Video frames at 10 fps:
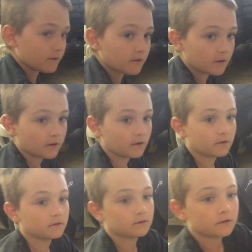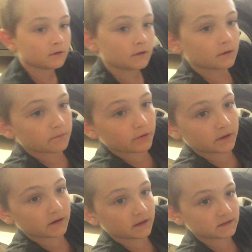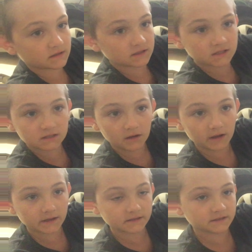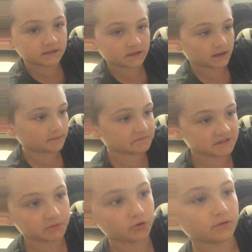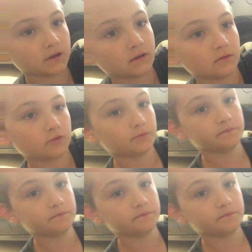a pretty decent sized spoon here, or